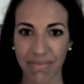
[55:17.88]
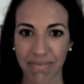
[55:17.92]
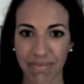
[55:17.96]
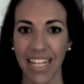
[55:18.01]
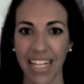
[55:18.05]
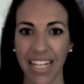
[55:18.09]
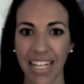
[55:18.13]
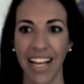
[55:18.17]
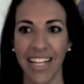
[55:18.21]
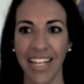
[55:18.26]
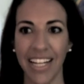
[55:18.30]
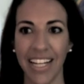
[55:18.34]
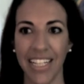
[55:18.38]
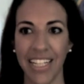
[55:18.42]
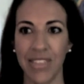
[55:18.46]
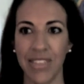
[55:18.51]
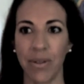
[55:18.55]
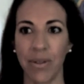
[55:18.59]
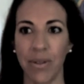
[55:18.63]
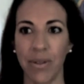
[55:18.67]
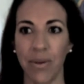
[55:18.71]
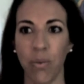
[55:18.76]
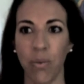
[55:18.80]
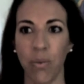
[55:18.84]
And
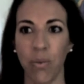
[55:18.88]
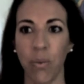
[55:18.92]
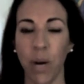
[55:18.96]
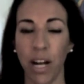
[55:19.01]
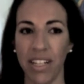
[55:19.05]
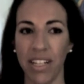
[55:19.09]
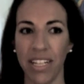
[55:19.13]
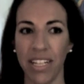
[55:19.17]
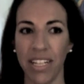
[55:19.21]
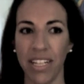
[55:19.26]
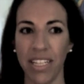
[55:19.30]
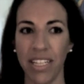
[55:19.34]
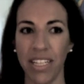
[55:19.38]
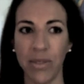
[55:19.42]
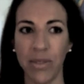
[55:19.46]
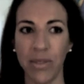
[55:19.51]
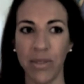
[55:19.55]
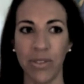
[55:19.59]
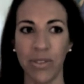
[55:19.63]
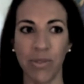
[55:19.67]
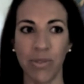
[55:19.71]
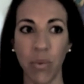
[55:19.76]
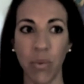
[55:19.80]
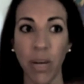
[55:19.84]
while I used to
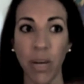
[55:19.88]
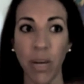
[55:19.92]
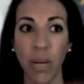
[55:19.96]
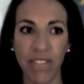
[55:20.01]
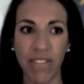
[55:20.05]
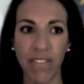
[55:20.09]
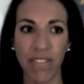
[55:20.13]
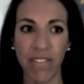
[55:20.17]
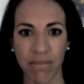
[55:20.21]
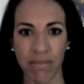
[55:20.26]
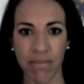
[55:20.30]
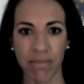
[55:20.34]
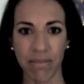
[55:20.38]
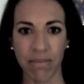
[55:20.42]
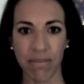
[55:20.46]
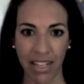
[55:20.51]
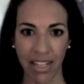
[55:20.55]
run away from that,